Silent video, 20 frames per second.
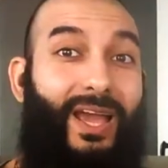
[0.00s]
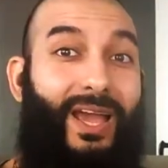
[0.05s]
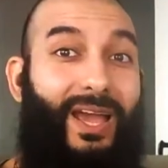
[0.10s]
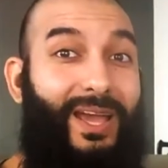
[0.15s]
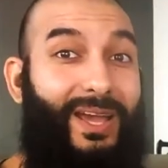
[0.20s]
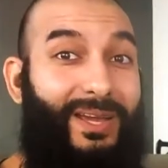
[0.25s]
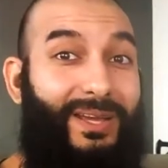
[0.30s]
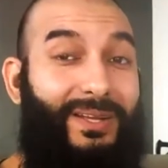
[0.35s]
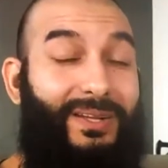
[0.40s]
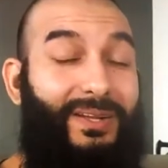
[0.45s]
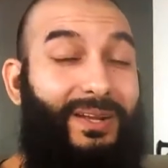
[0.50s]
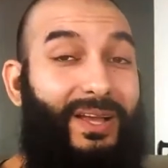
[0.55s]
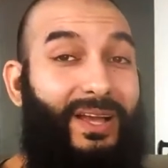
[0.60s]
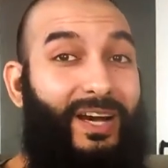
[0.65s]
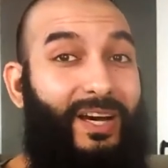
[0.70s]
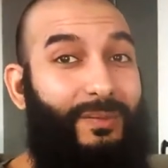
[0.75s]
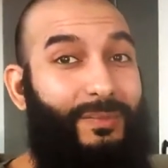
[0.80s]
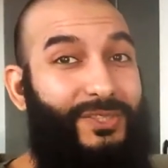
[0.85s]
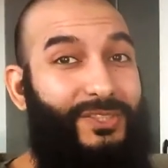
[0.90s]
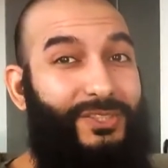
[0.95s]
And
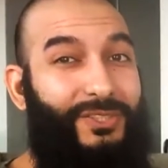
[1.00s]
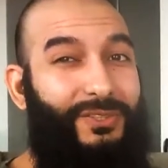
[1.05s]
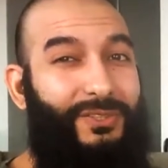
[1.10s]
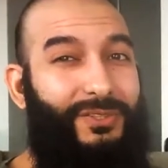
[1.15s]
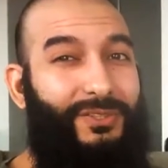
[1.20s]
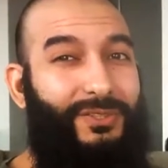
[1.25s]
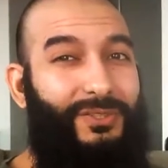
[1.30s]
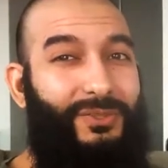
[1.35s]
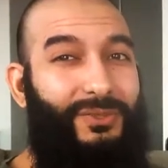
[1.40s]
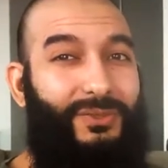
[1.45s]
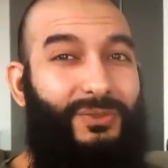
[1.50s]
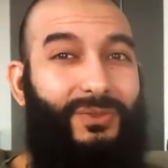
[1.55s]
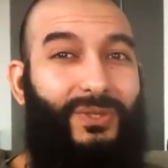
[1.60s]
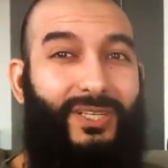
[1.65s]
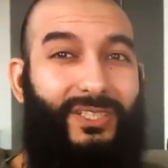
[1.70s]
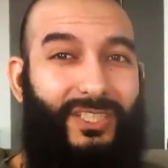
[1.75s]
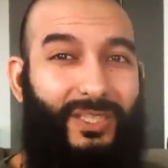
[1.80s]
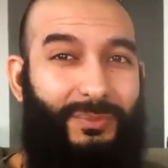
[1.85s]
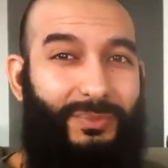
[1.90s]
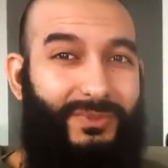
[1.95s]
I'll be showing you
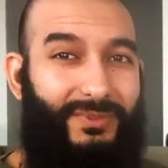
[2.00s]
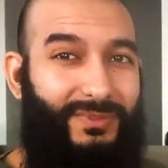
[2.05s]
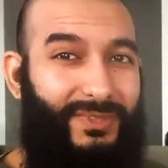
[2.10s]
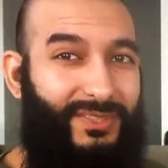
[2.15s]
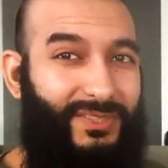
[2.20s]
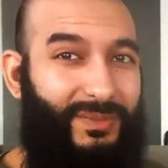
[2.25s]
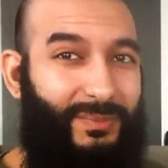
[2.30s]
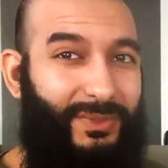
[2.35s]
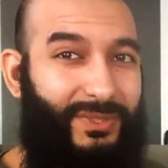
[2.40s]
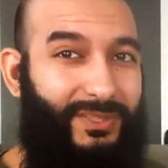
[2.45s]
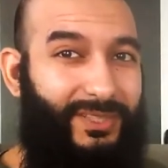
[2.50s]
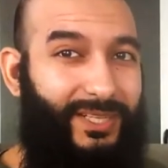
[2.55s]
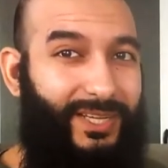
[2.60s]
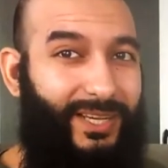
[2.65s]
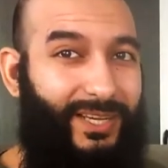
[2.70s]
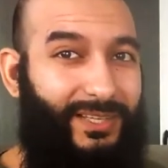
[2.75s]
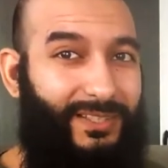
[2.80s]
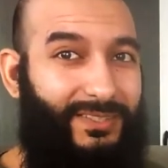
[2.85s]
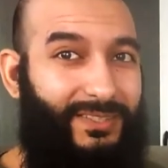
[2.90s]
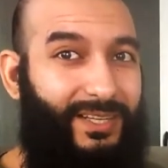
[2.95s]
a couple of disability
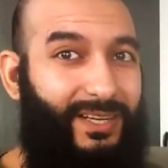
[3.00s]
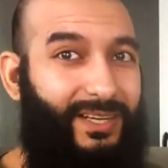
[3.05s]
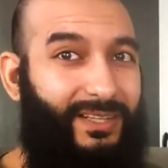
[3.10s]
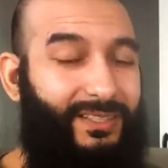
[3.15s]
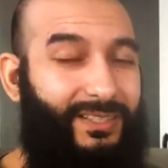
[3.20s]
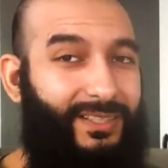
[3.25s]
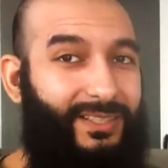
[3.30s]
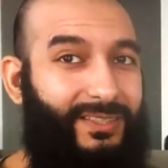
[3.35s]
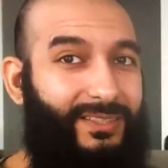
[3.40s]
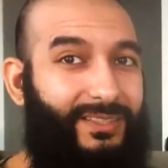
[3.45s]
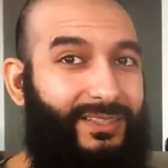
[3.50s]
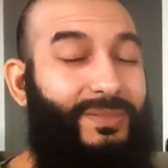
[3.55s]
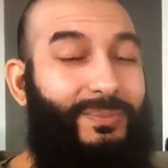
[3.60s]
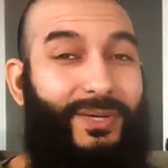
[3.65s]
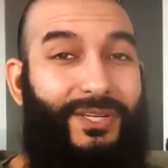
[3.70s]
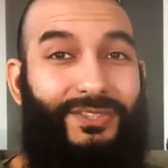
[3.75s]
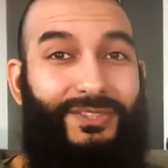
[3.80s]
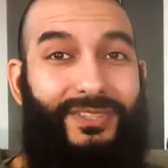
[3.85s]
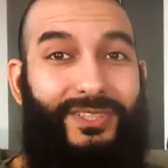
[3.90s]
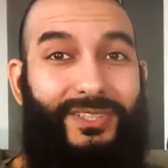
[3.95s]
hacks that I like.
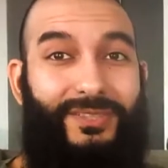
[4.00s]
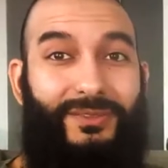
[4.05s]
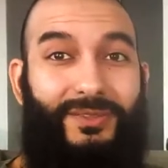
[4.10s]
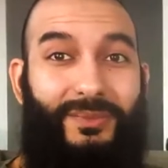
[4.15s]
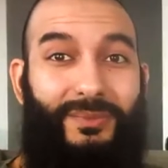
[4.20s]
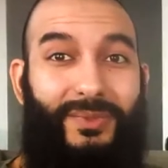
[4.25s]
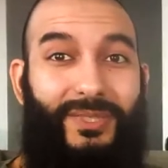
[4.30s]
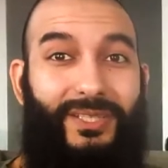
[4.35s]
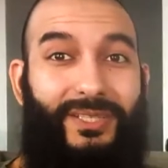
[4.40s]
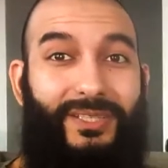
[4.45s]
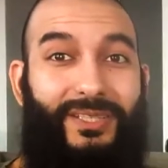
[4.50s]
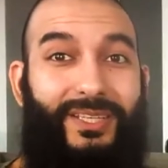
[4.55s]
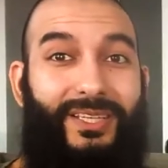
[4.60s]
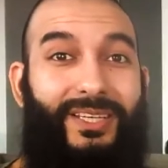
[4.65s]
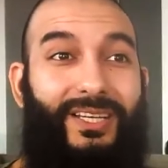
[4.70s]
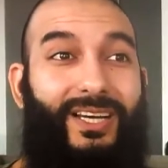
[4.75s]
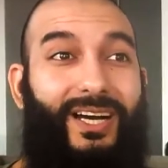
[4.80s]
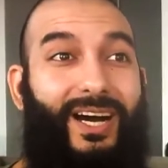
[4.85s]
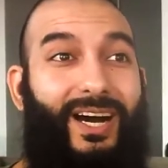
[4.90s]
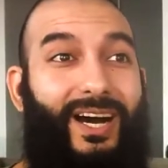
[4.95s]
Especially with me,
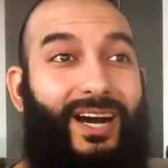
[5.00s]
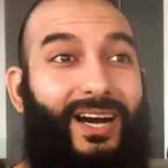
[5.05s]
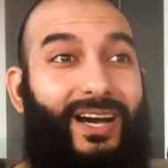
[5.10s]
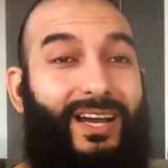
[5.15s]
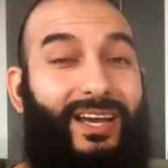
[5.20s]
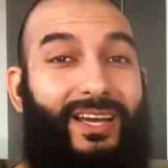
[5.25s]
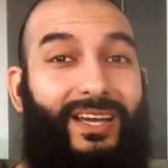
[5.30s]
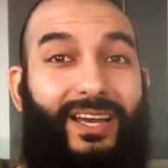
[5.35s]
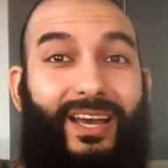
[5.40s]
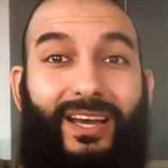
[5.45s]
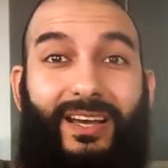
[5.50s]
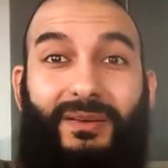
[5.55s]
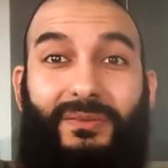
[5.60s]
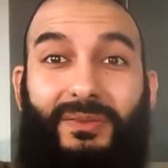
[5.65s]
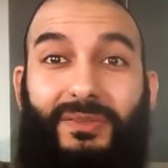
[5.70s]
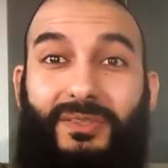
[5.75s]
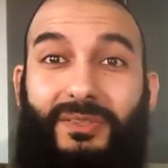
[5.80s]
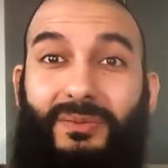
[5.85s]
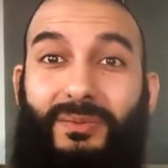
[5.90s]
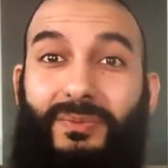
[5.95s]
I have a
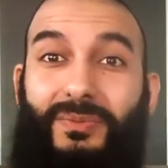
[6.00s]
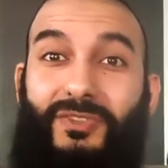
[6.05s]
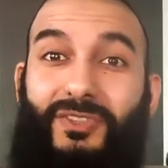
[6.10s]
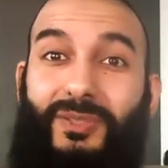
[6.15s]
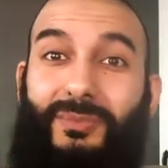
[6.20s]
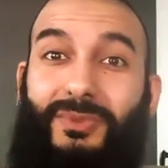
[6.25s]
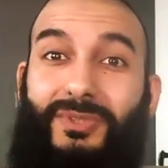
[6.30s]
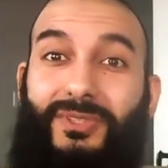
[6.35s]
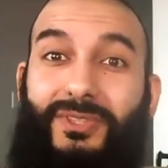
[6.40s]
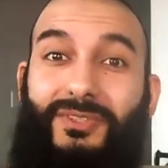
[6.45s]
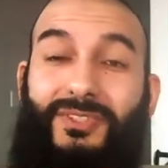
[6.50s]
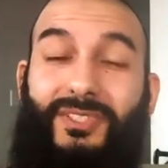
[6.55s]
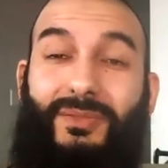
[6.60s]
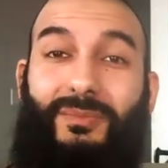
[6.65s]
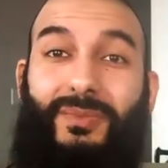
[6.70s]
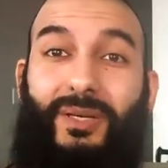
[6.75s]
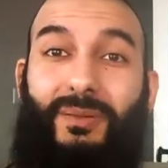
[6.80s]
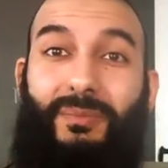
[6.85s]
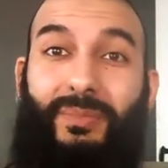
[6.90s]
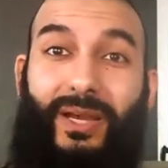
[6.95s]
little trouble using
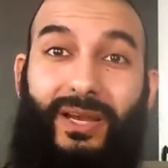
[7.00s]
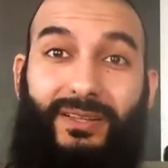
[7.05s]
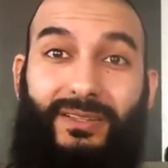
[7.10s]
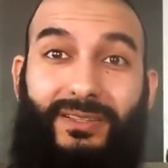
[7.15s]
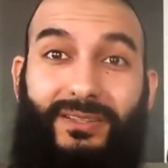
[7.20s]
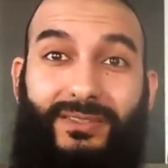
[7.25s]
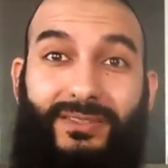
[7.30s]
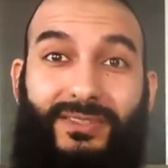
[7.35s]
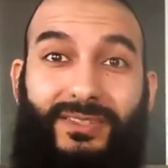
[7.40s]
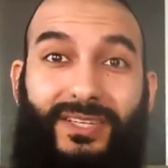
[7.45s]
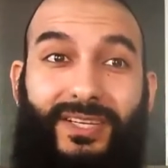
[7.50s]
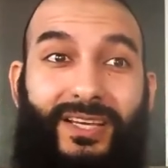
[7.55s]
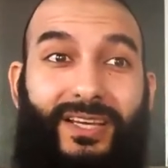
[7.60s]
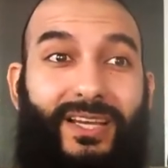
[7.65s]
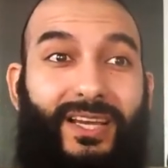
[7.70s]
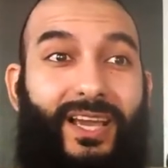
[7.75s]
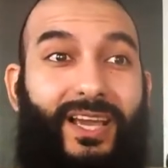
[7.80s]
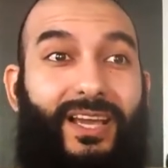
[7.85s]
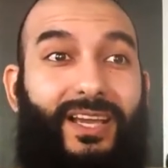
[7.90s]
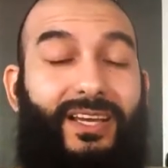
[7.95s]
my balance,
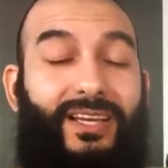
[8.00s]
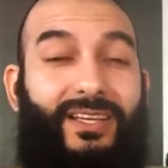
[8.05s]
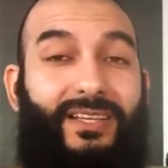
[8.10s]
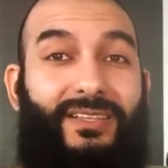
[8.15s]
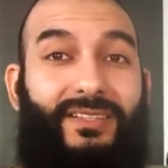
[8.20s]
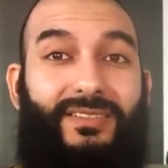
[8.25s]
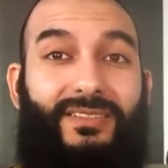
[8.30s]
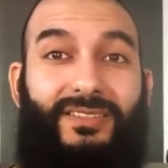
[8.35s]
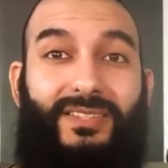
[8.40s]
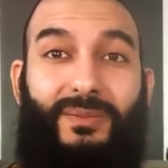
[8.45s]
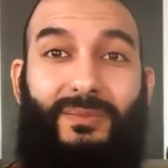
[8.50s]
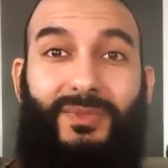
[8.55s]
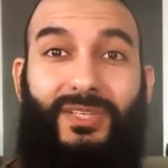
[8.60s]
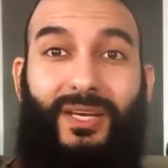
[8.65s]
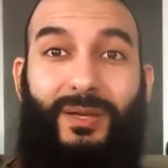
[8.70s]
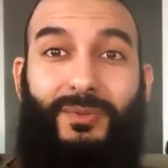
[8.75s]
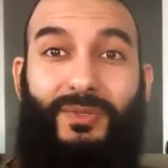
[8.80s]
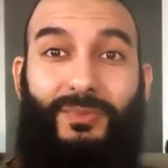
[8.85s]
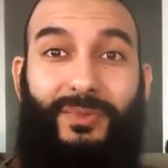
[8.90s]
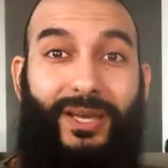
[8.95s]
and
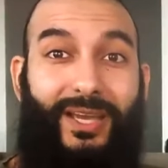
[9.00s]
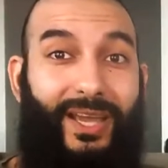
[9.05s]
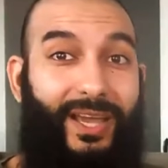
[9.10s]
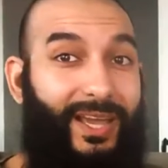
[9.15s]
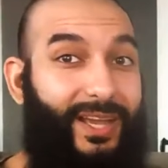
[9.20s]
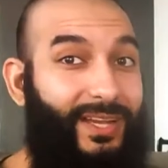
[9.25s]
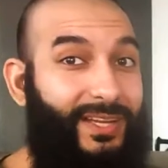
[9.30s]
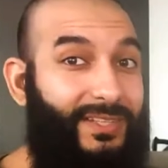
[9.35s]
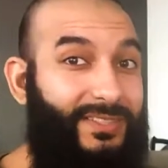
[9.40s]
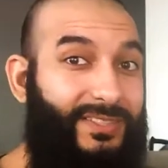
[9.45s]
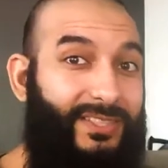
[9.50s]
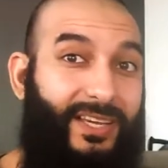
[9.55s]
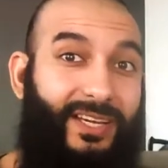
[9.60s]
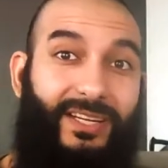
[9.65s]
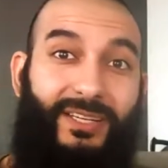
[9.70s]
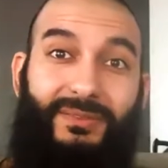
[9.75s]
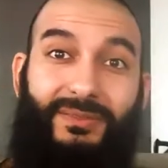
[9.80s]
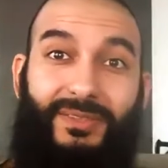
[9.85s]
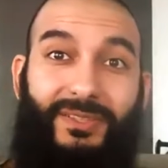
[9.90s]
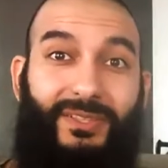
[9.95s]
sometimes my hands
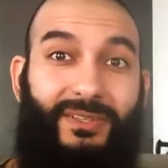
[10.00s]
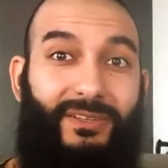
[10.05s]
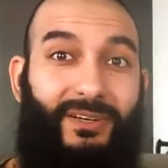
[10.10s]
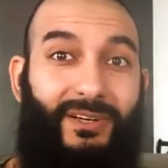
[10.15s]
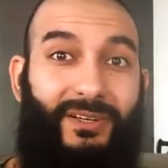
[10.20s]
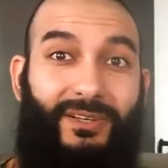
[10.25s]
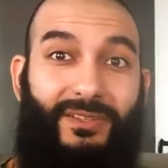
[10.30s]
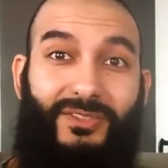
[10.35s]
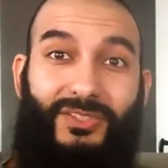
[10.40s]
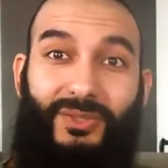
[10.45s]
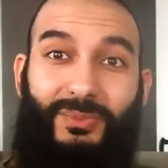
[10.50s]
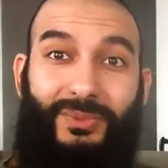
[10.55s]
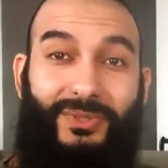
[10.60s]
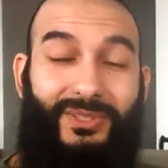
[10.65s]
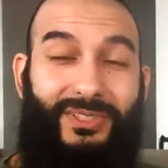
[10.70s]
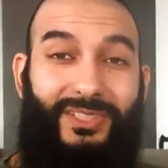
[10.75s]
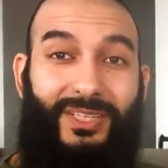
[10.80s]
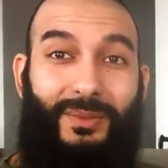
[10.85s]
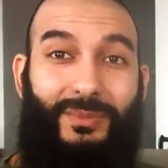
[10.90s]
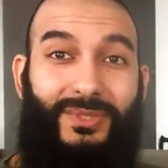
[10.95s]
kind of, you know, are super
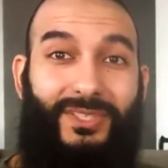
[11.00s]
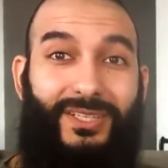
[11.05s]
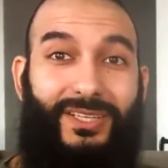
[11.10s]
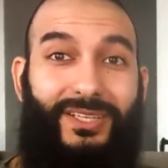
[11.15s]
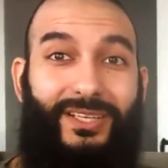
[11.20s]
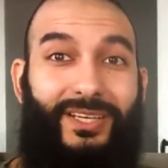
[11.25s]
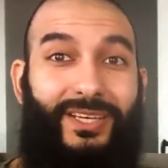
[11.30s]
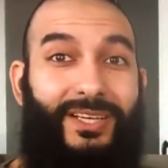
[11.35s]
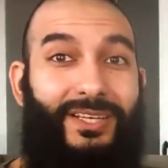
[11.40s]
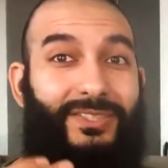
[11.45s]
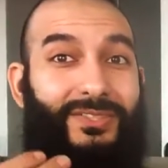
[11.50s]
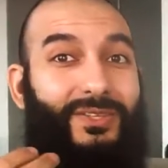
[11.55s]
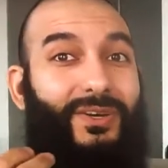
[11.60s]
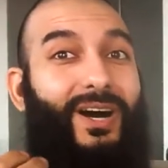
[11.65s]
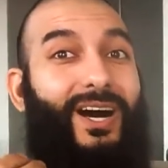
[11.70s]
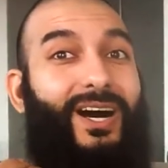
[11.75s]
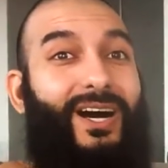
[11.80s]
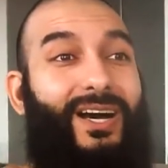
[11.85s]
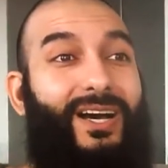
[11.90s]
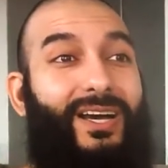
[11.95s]
clumsy, so
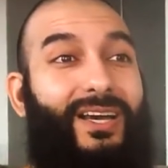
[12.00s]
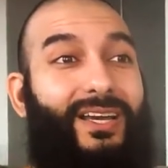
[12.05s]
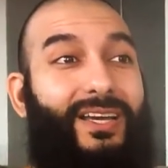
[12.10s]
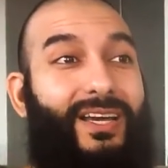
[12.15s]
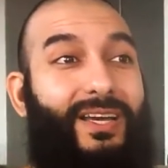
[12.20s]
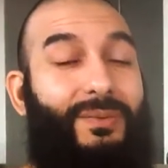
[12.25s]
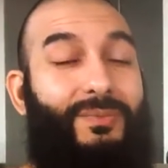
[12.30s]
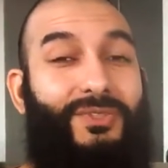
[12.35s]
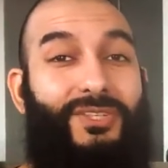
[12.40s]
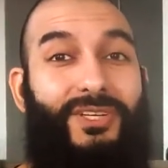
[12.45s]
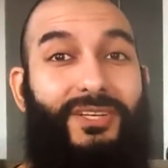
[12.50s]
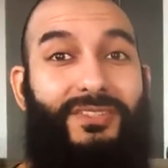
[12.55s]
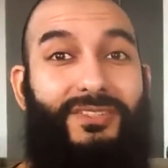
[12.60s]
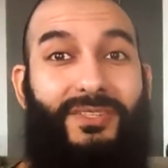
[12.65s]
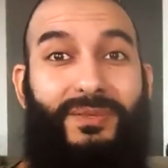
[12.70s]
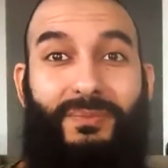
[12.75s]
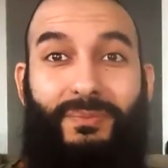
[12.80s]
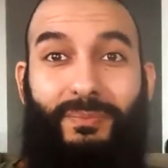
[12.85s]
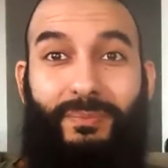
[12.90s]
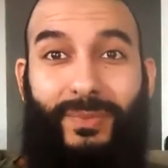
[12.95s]
I am
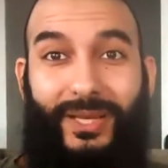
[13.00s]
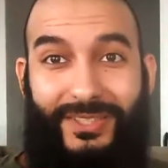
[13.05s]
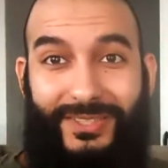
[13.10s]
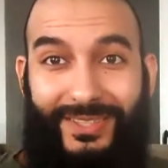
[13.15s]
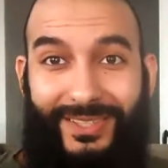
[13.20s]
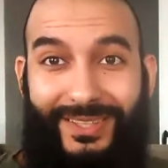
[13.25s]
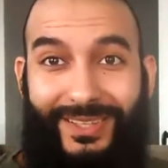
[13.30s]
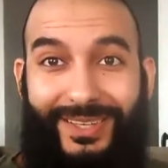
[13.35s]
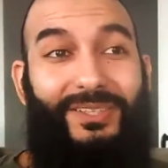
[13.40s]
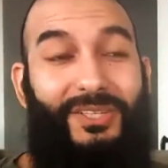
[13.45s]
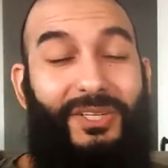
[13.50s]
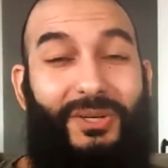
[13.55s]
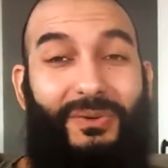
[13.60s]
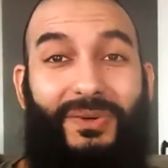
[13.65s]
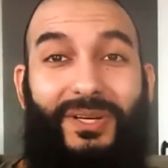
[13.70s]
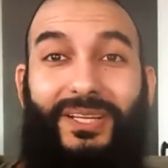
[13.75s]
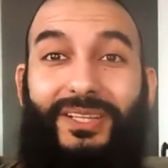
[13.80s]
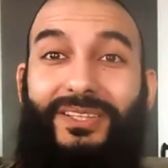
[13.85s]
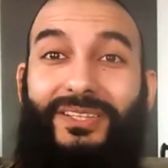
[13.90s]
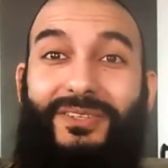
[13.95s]
just messy. And you know what?